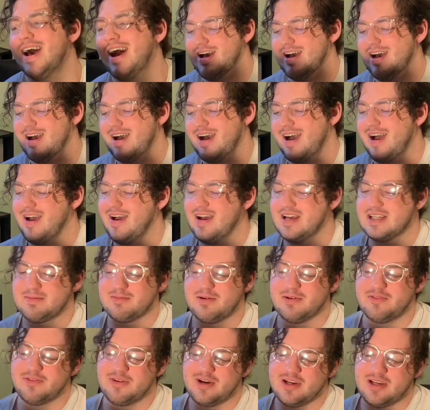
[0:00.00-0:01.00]
I asked
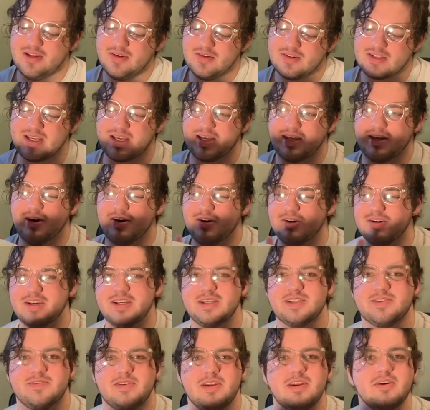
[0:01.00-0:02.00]
my friend, he was like, "Oh,
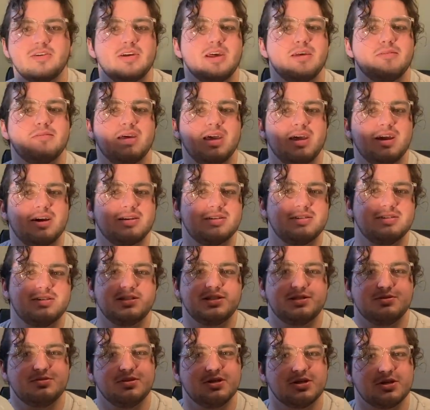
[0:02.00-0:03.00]
he's a video game character,
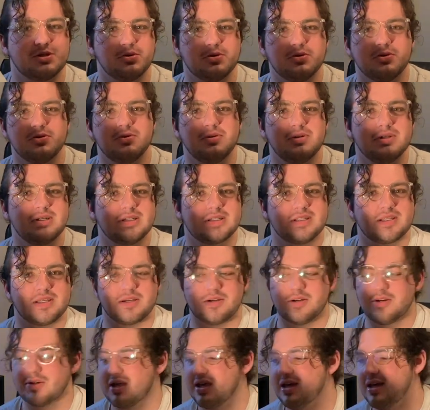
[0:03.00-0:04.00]
he's really cool." I was like,
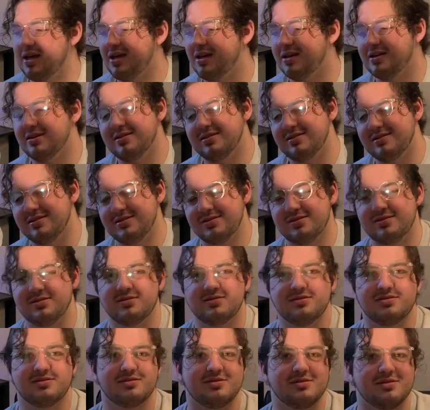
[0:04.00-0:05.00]
okay,
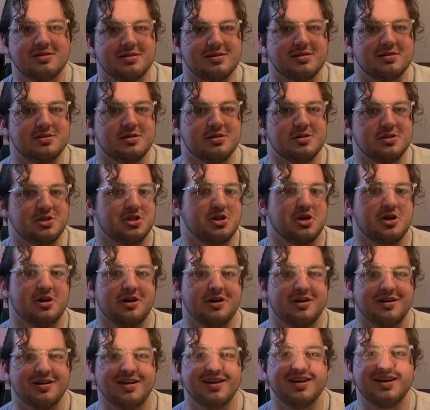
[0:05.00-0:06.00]

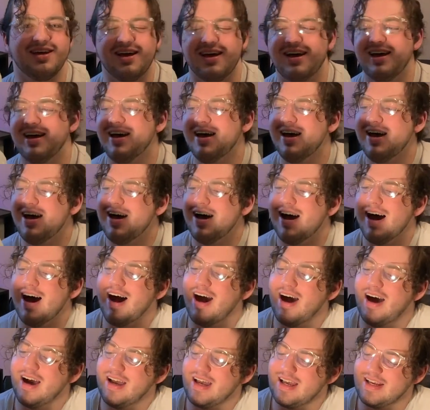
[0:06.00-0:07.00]
sure.
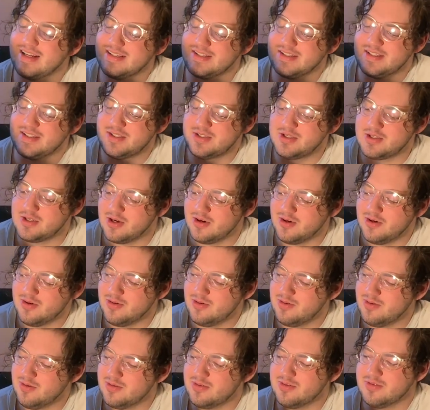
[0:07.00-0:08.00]
And
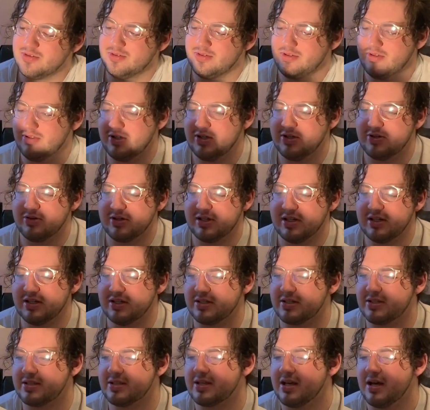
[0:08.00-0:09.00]
so, here it
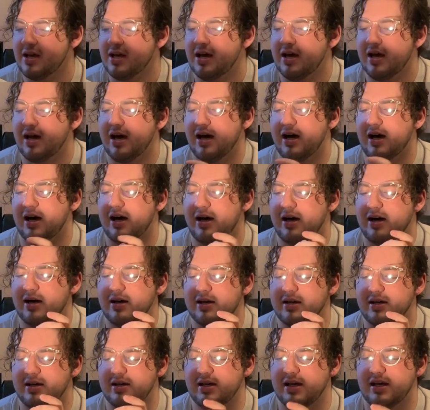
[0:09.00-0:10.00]
is.
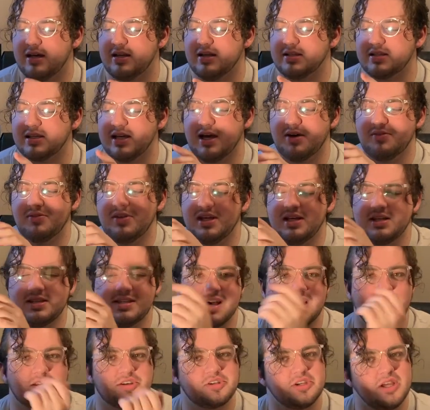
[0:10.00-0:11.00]
It doesn't have the
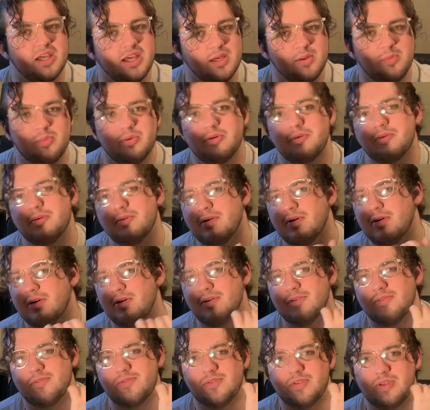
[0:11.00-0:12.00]
exact shape
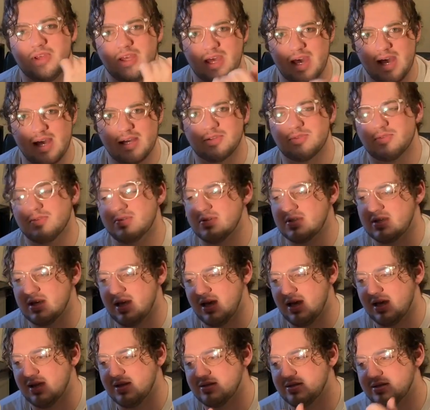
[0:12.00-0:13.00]
of the actual
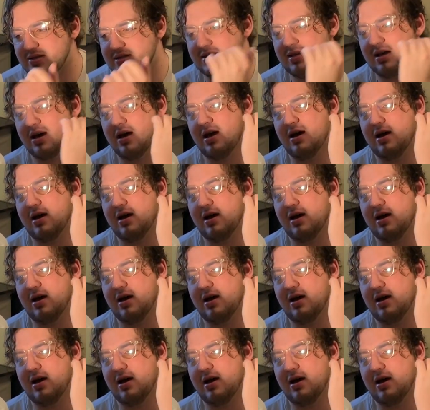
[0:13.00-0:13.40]
Sans,